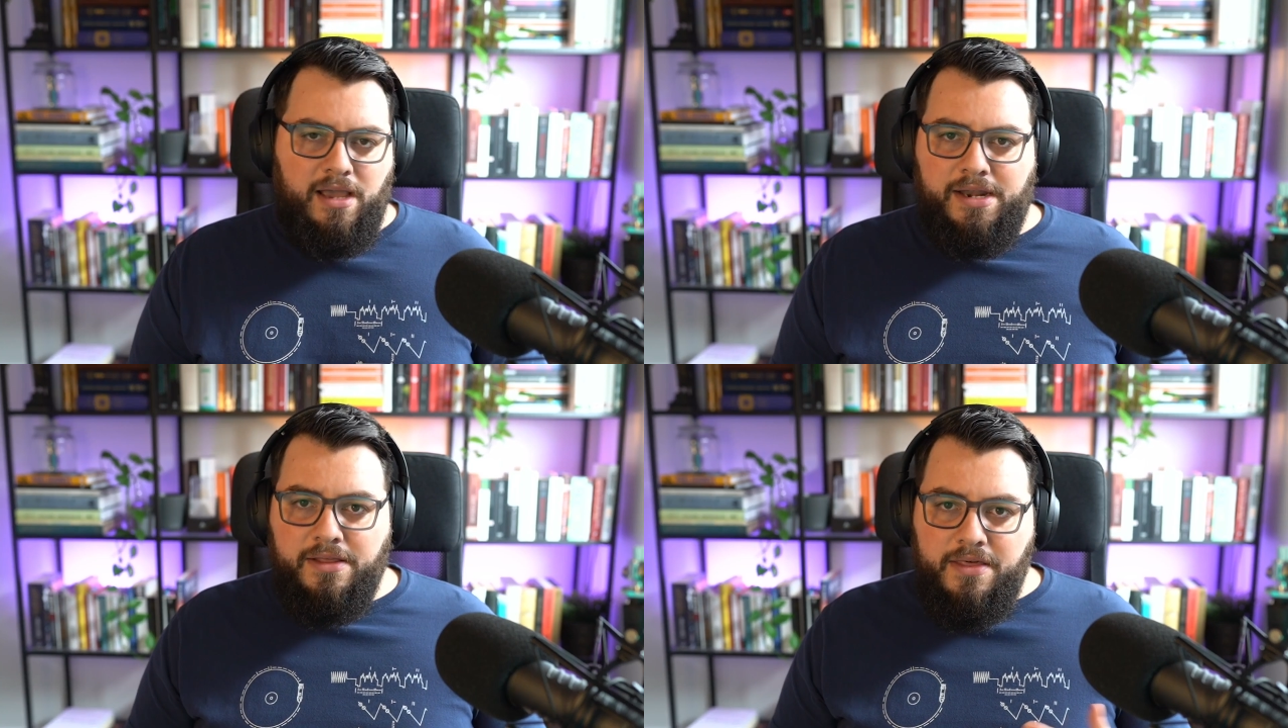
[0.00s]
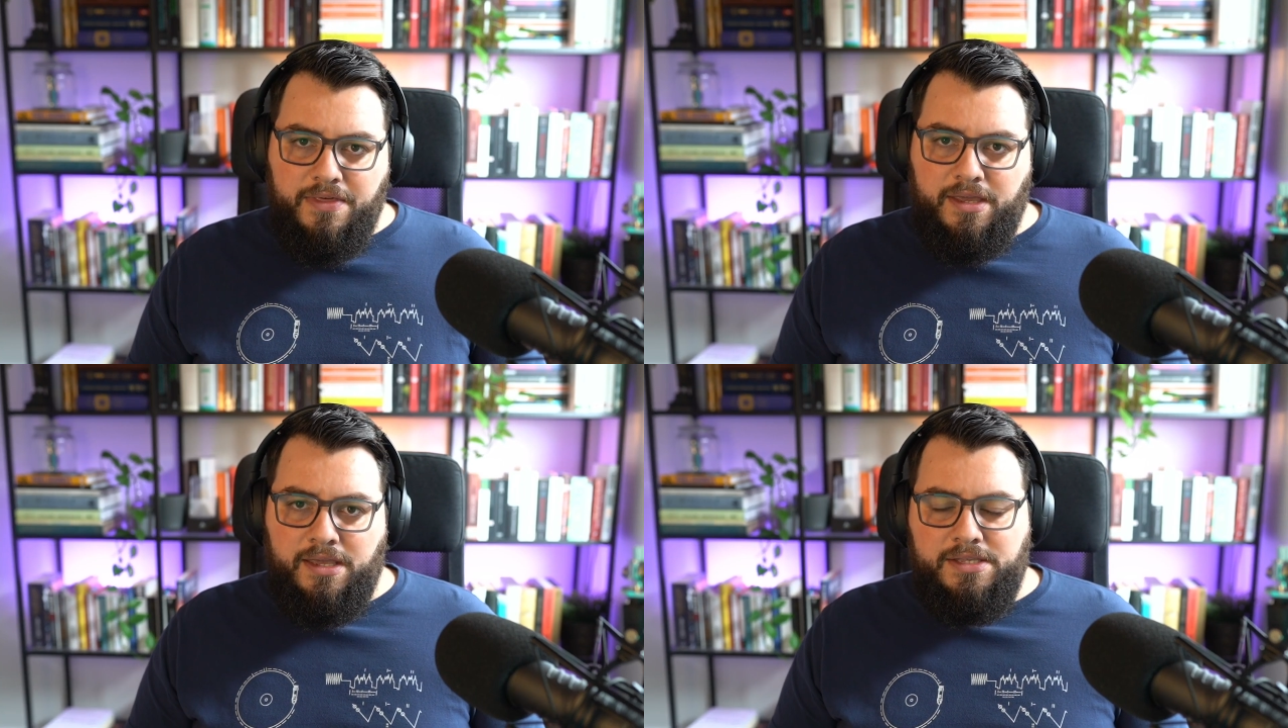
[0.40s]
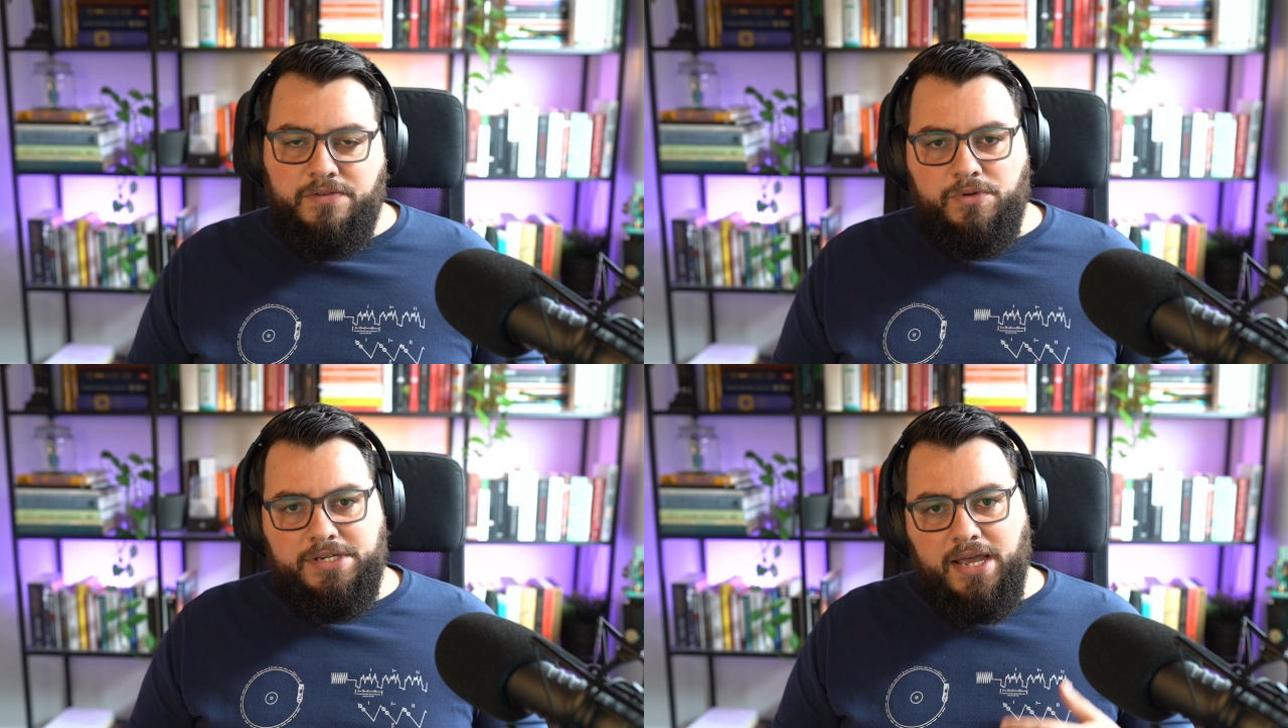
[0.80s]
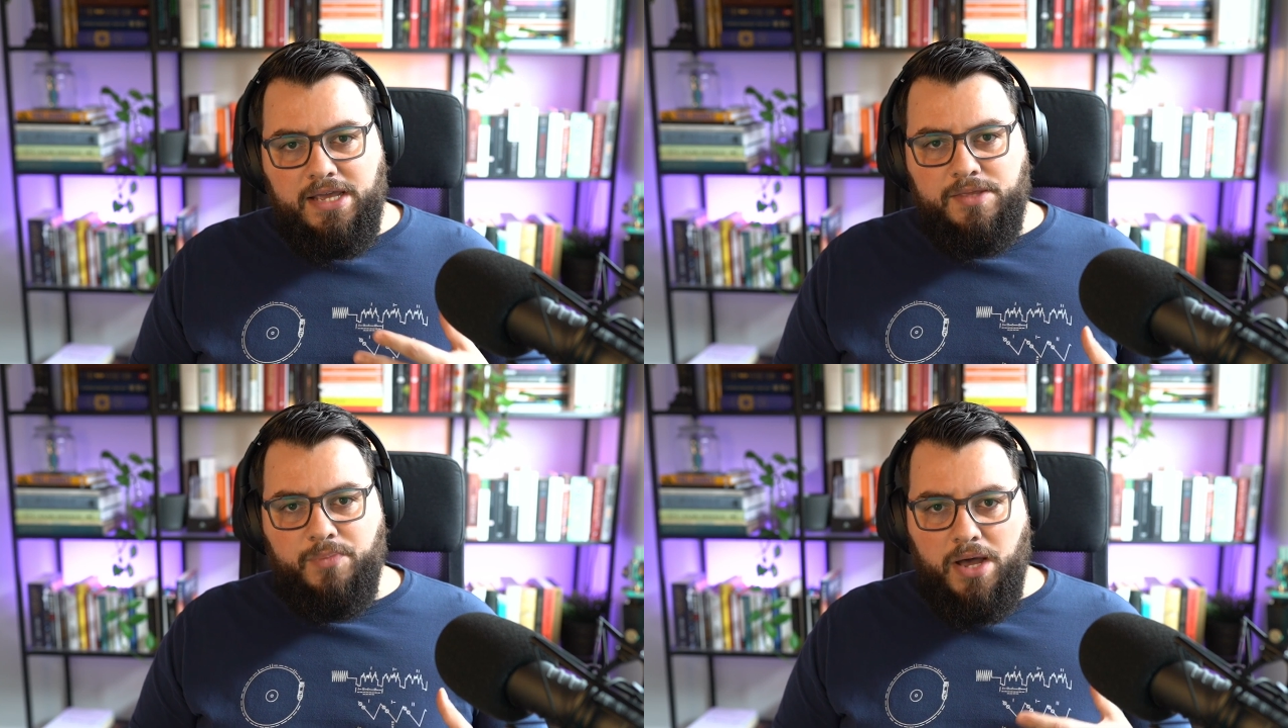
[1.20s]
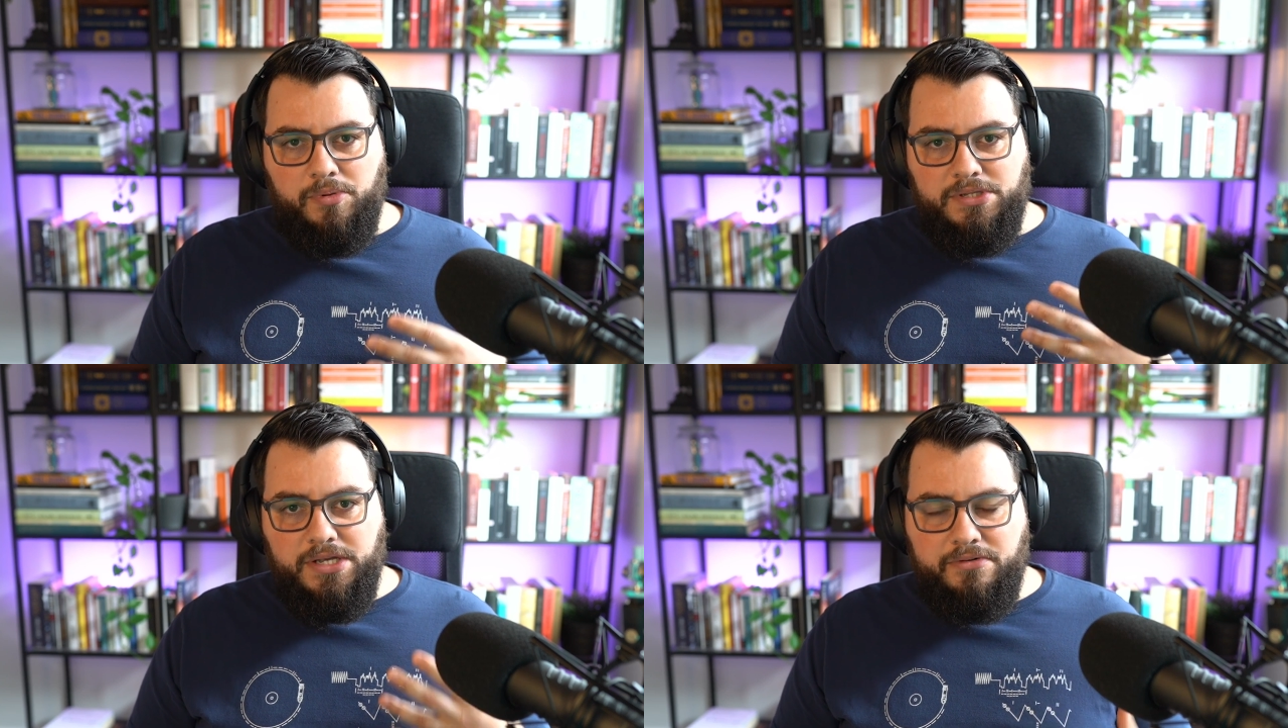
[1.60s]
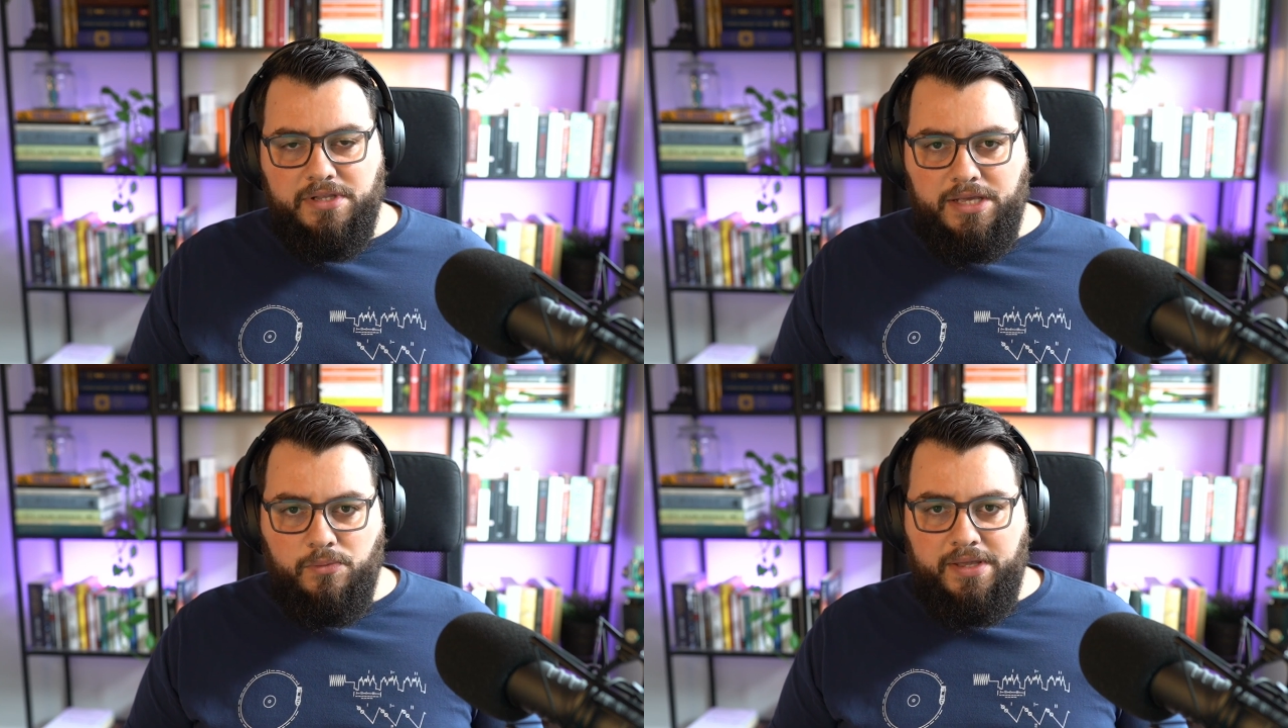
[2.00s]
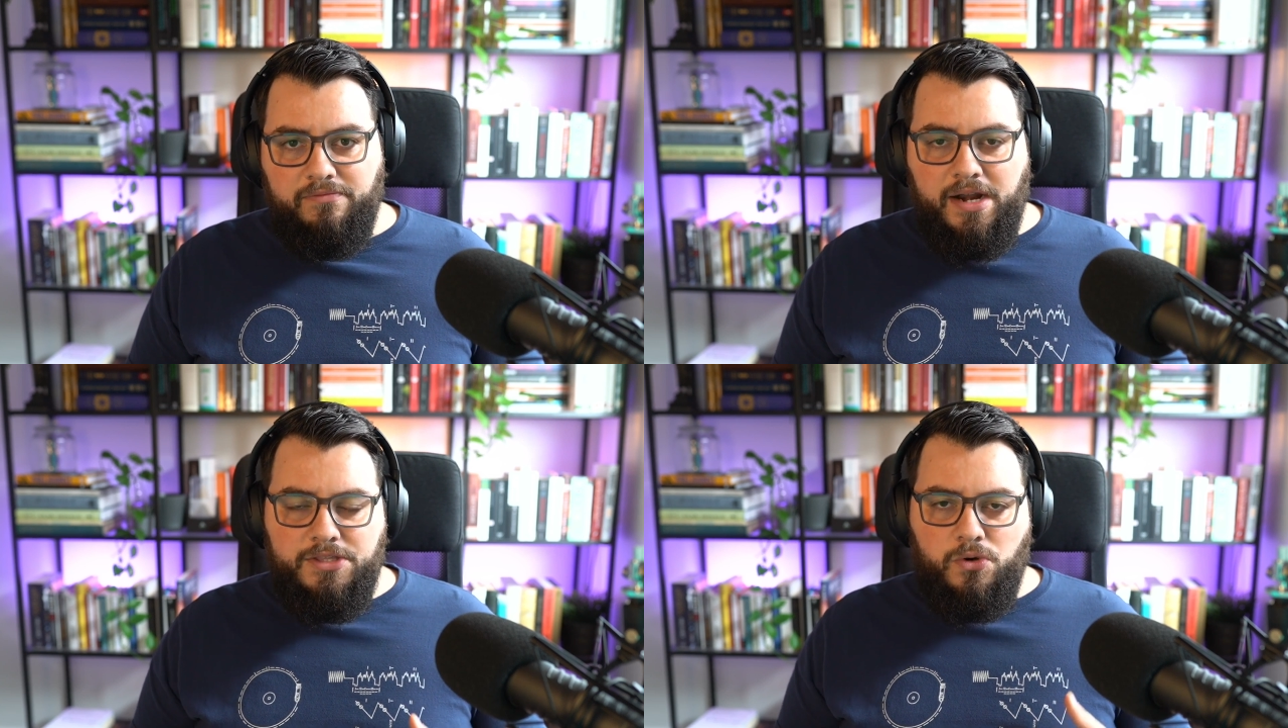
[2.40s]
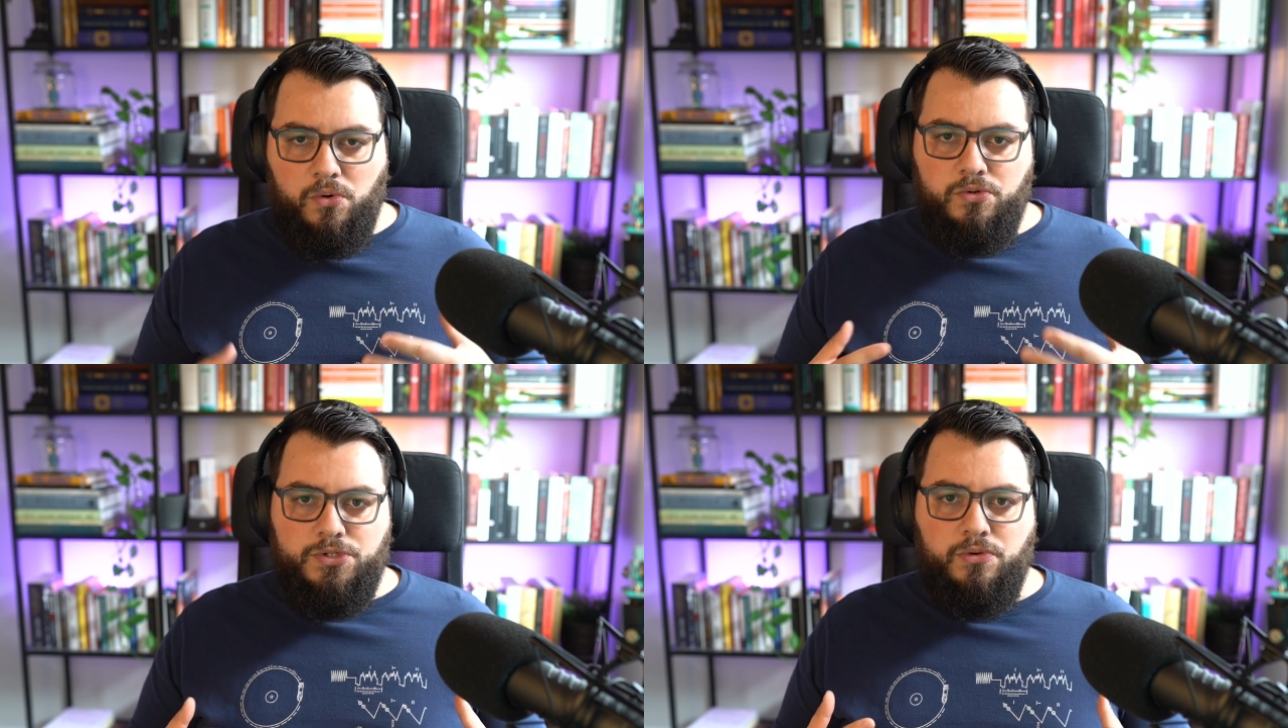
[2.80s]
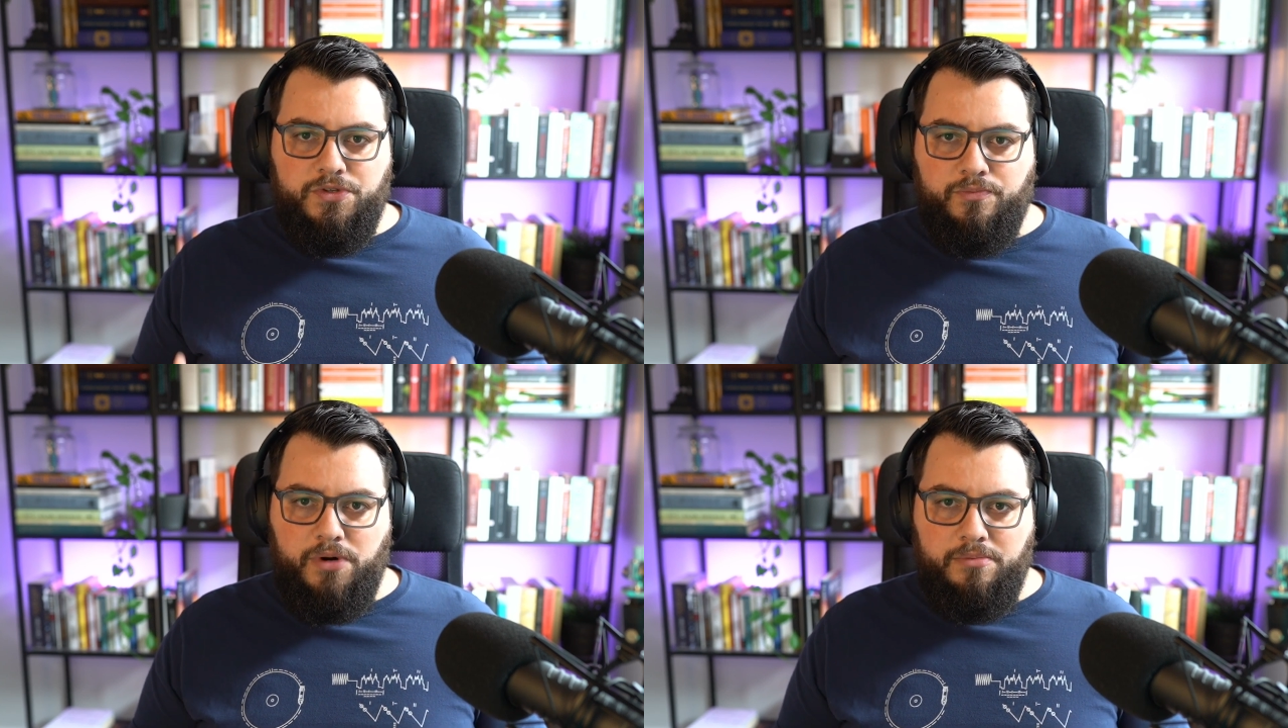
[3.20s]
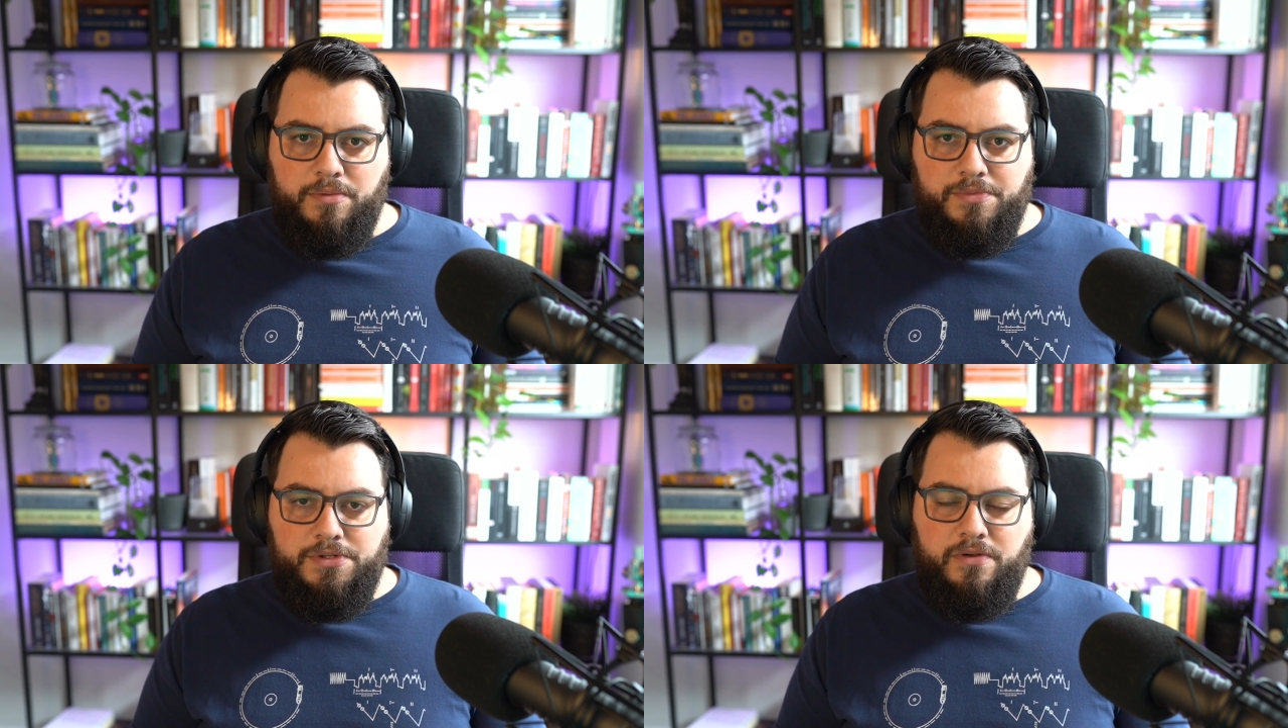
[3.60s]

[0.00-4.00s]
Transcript: Another thing is if we take the Bible literally, we run into all sorts of problems.